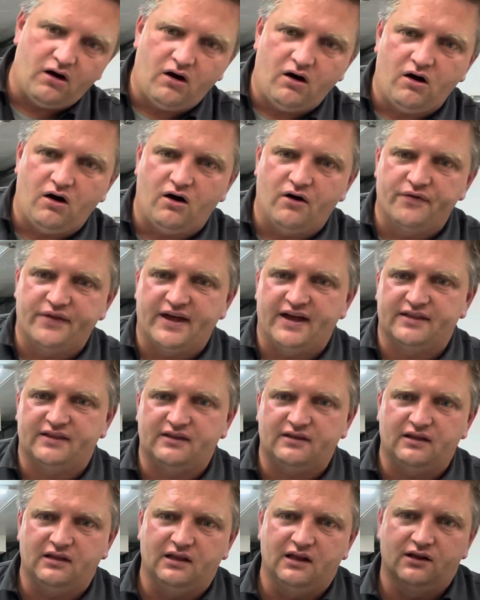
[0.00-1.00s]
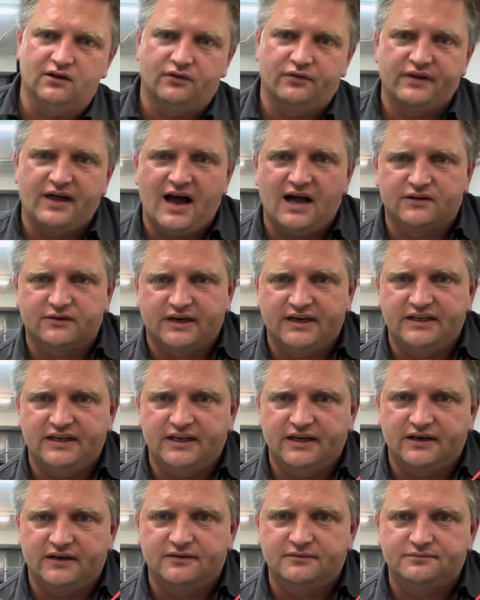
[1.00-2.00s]
on that little knot right
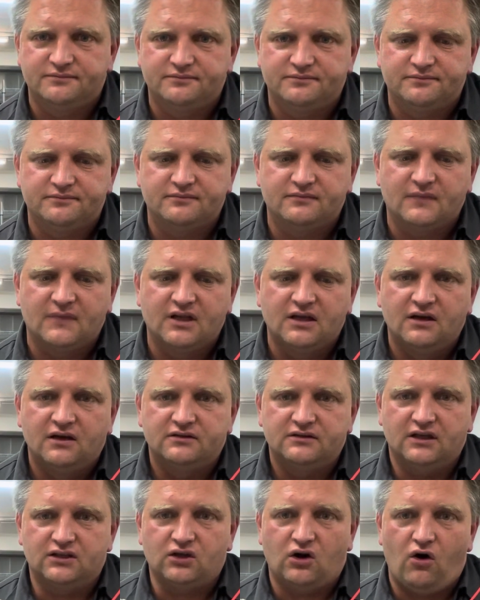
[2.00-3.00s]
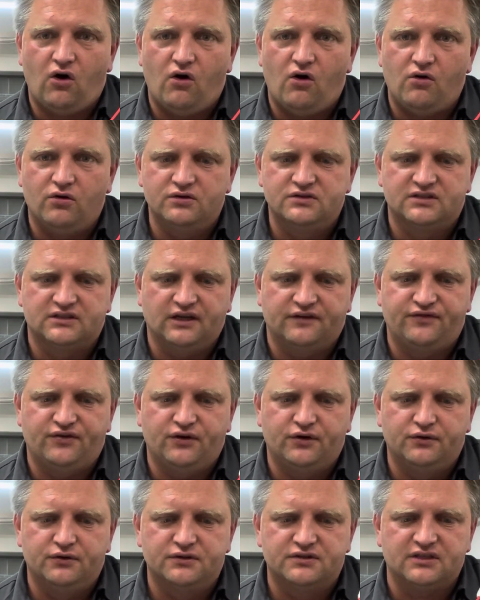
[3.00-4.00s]
here that holds the
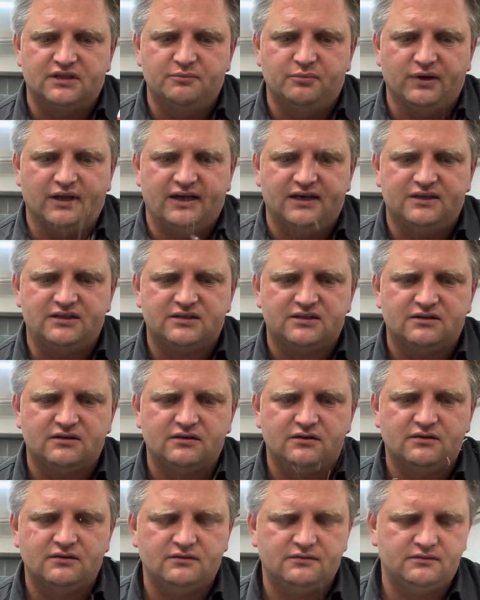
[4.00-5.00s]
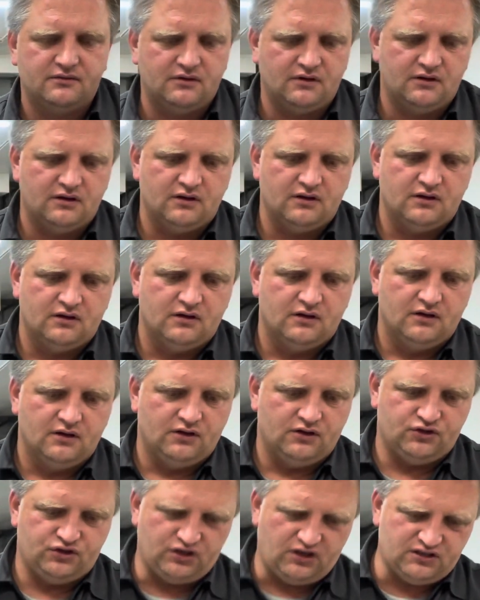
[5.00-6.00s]
fuse in place,
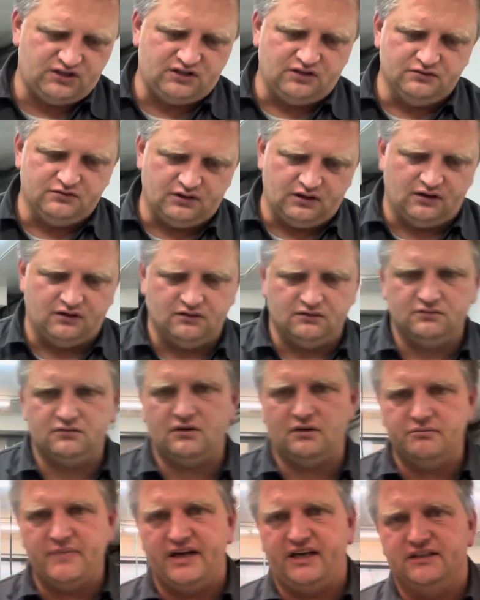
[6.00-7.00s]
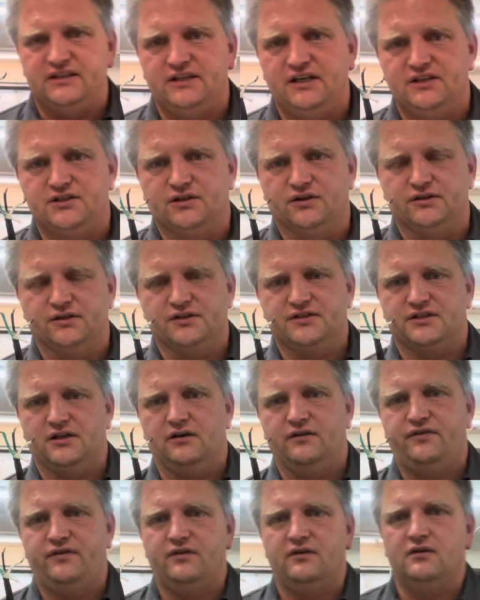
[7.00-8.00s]
just to, you know, make it easier on
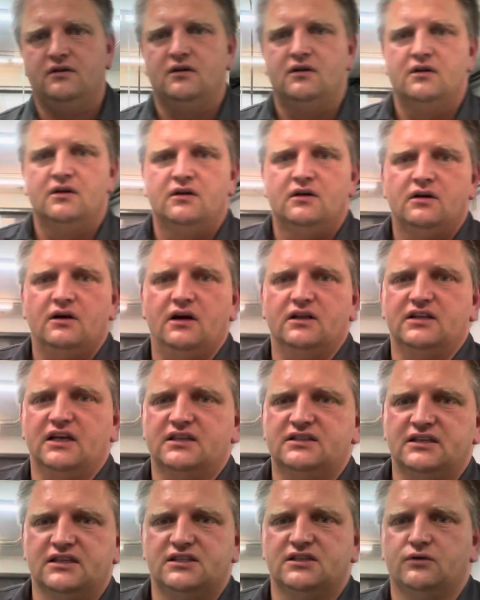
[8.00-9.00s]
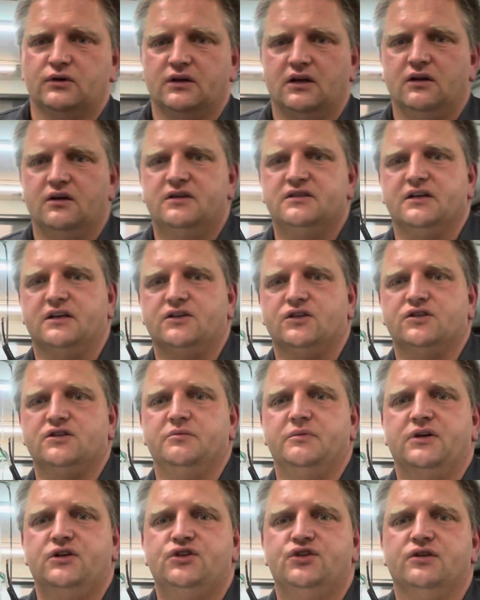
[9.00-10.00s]
yourself. This is what it looks like, just to
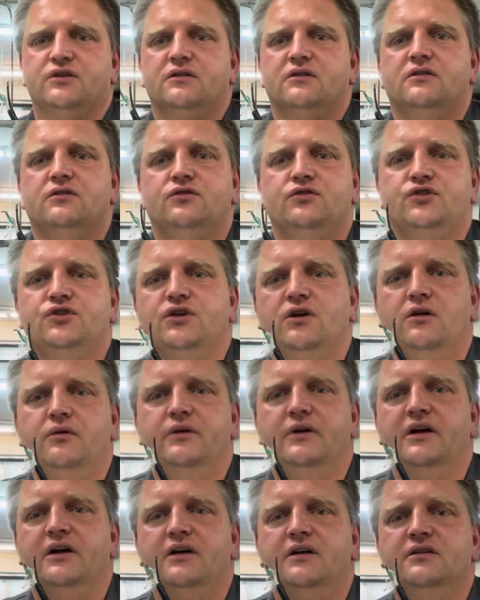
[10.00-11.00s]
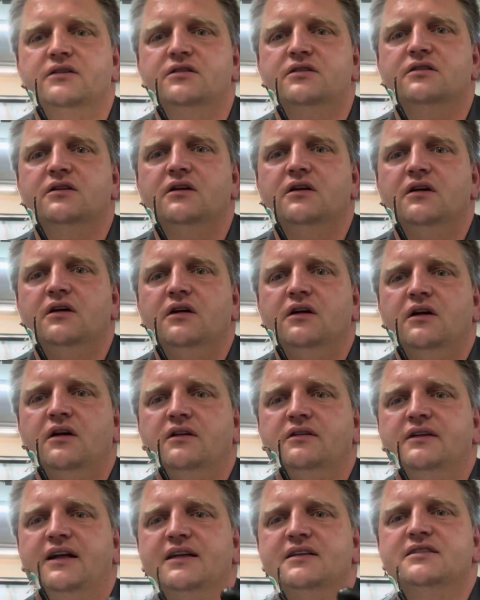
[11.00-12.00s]
make sure, show you guys.
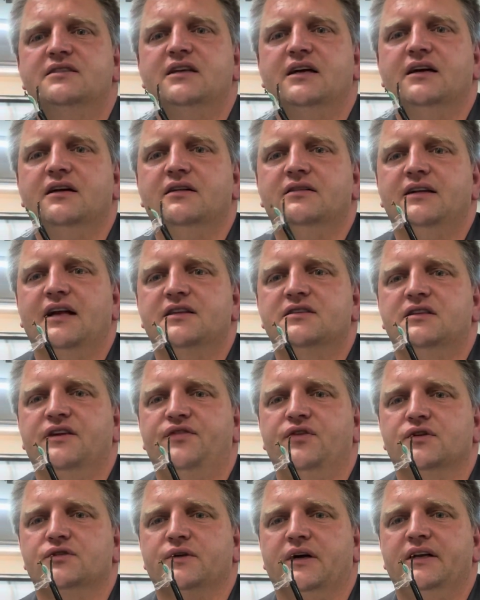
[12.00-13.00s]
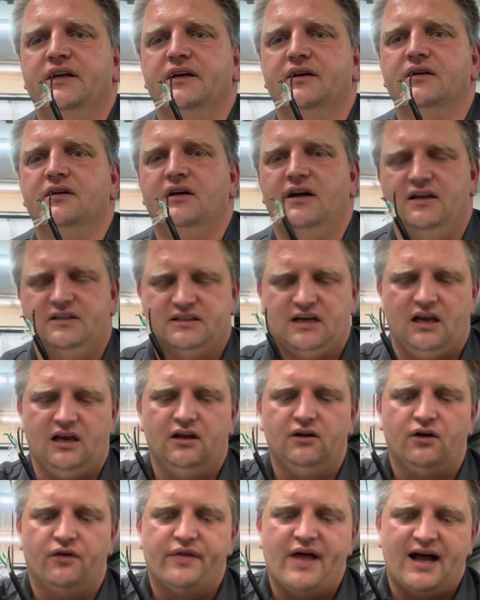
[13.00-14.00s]
That's the fuse right here. It's got a
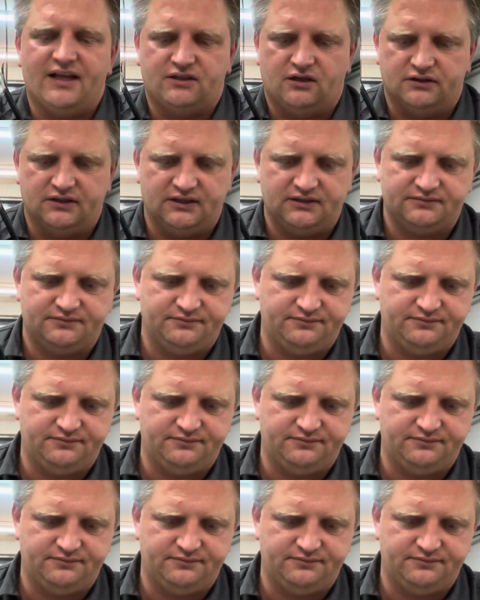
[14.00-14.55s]
little knot on it.